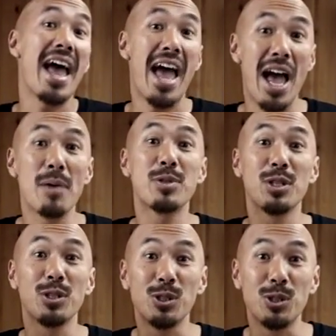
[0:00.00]

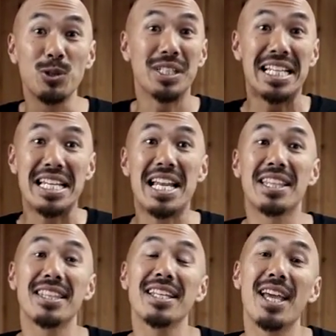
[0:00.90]
Absolutely
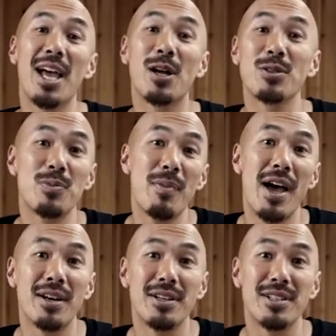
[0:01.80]
nothing else
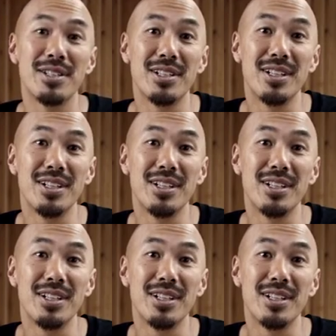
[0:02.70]
matters.